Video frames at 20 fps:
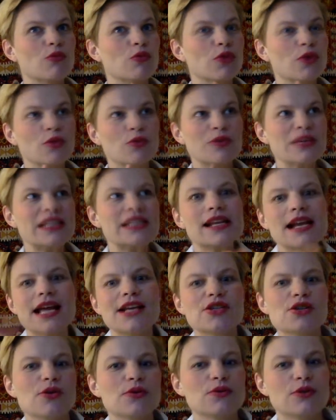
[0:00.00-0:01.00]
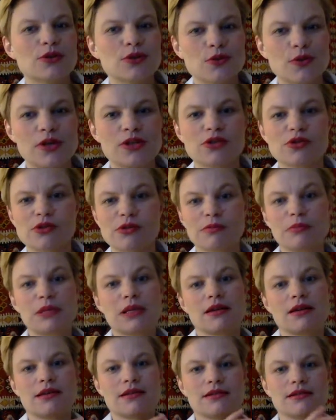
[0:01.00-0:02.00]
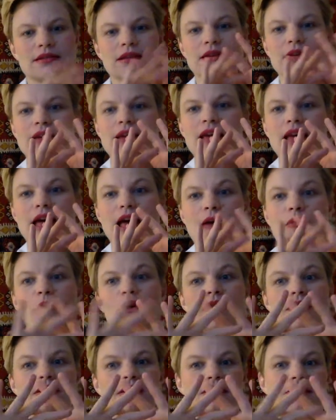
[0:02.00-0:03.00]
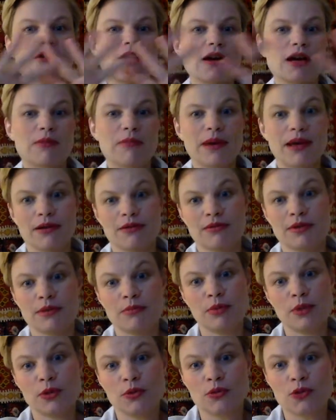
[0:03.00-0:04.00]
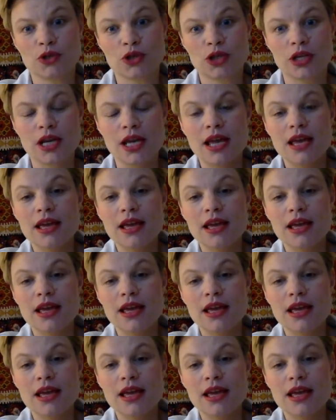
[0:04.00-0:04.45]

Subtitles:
the reason I chose this question because I want to talk about the Buch.